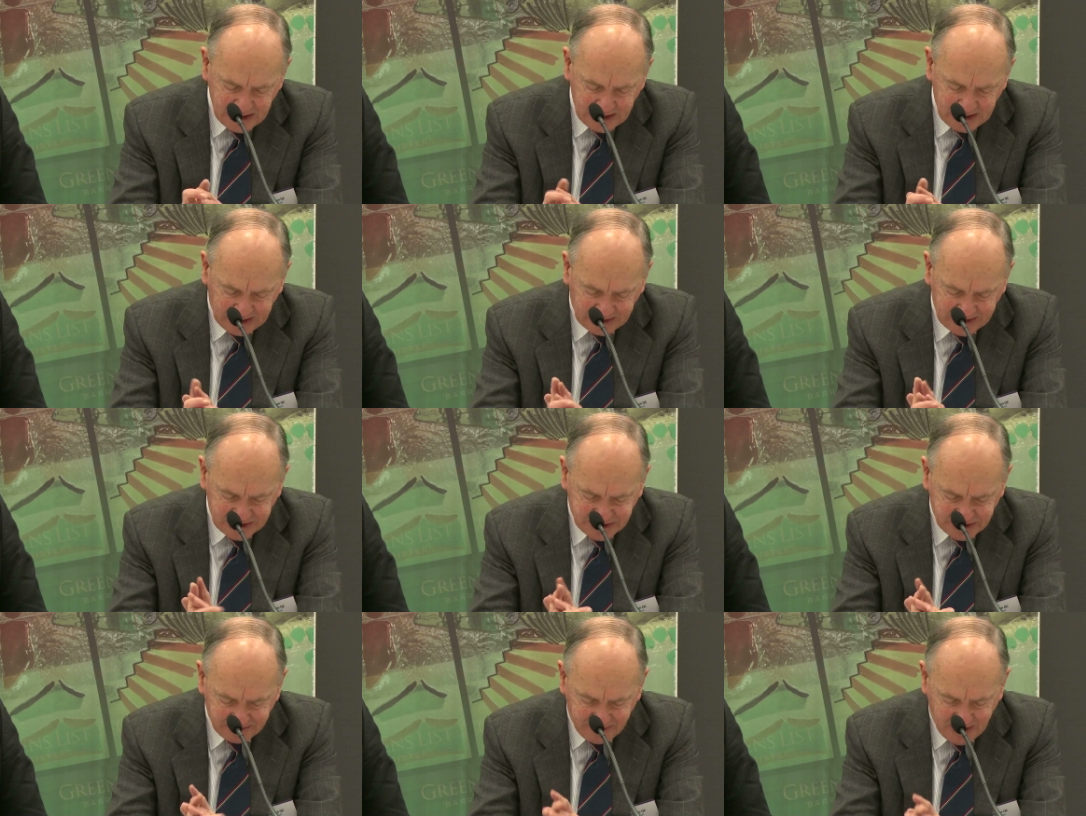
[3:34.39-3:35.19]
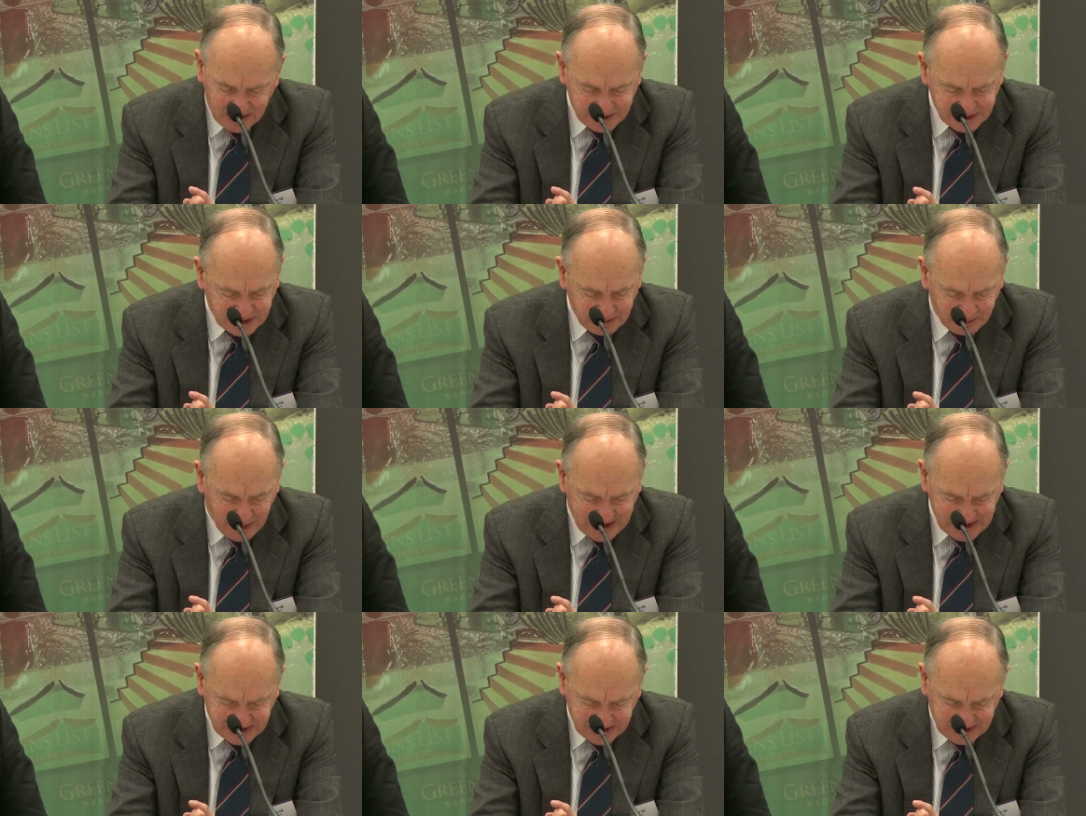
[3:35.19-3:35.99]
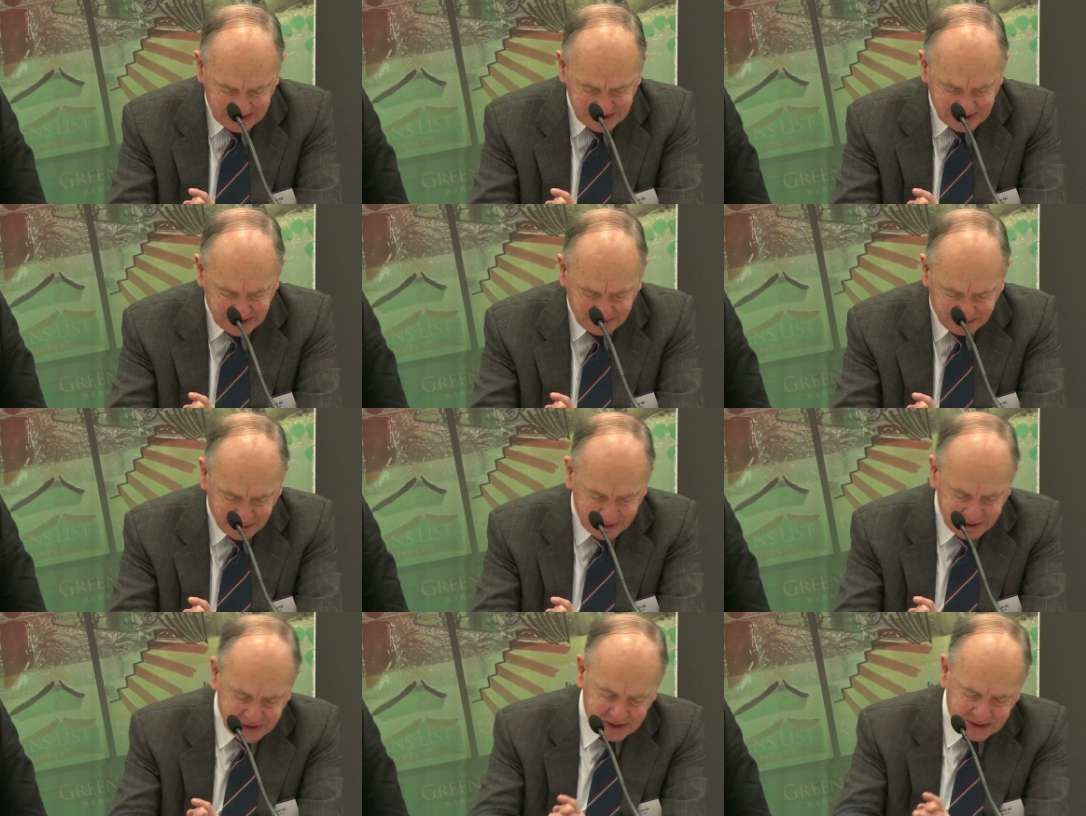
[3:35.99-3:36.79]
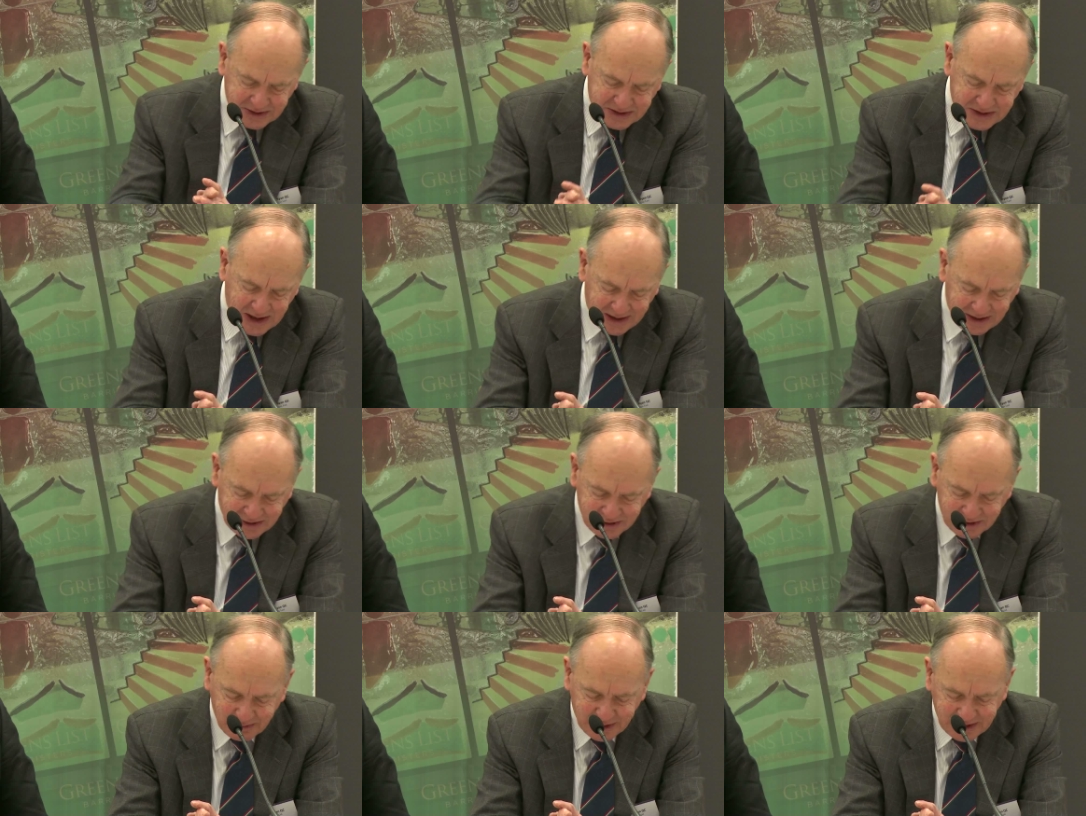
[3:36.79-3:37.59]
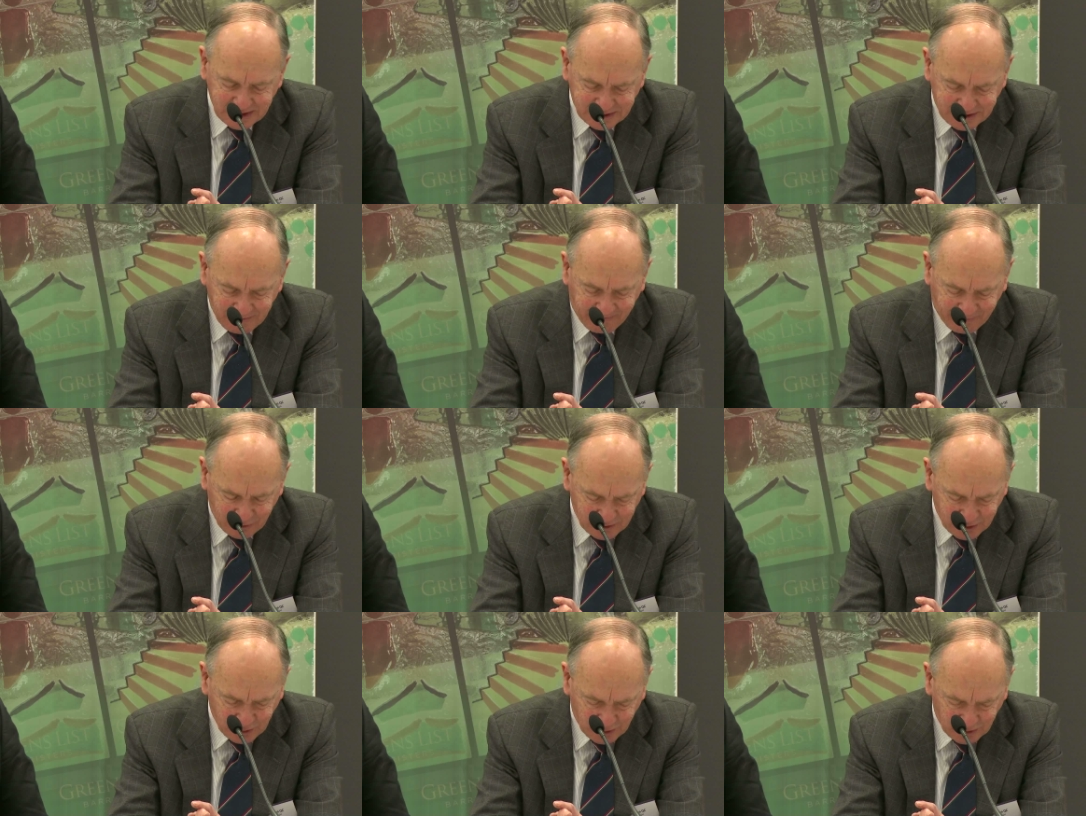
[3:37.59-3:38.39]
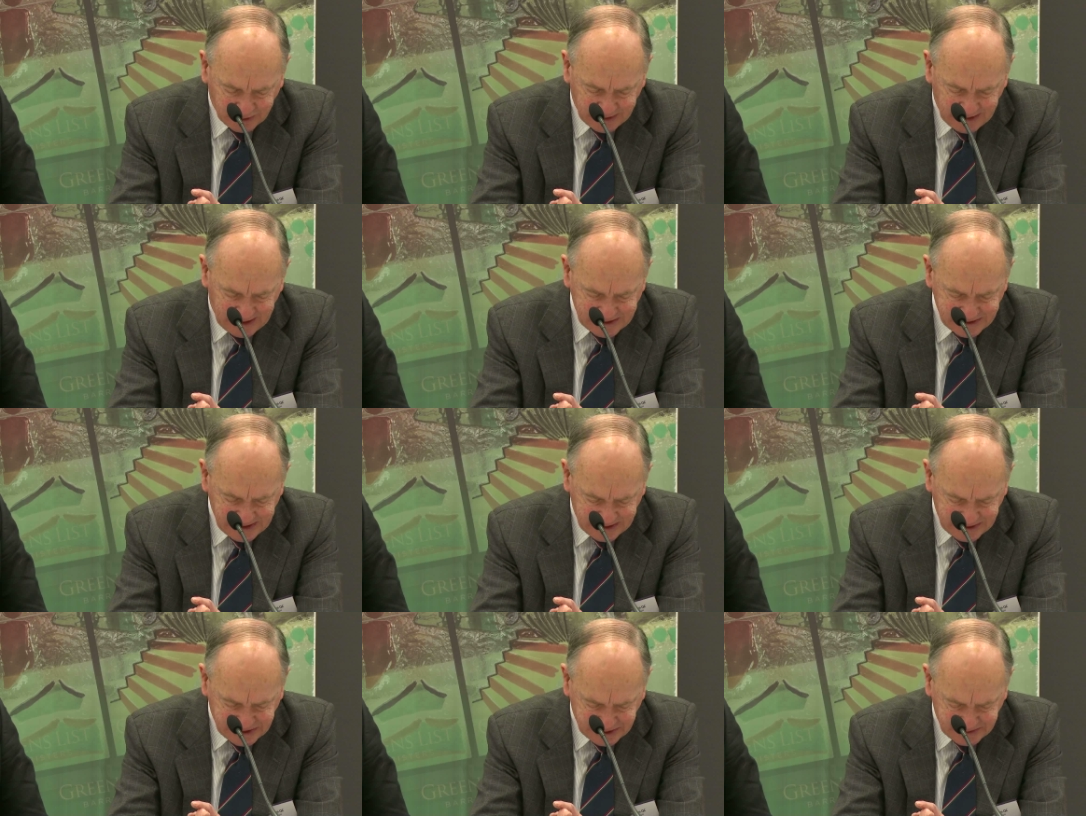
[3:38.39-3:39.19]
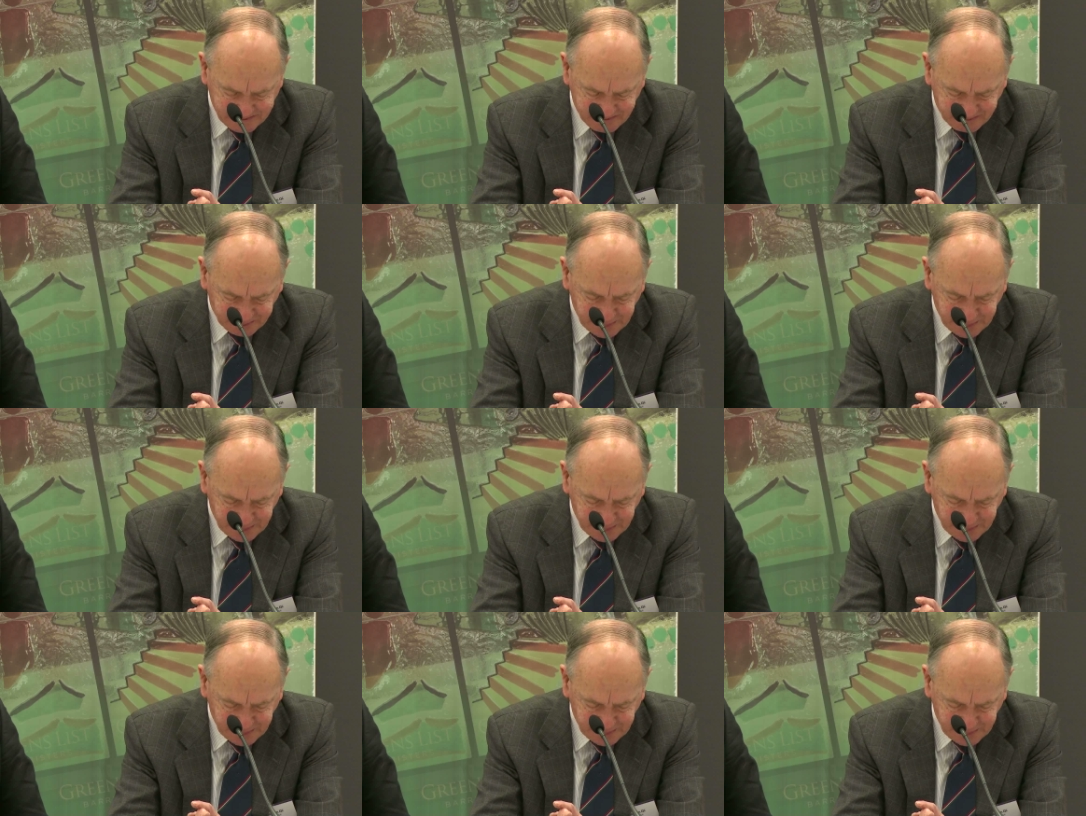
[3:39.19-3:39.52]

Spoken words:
In each of those capacities, the person is taken to be a different organisation.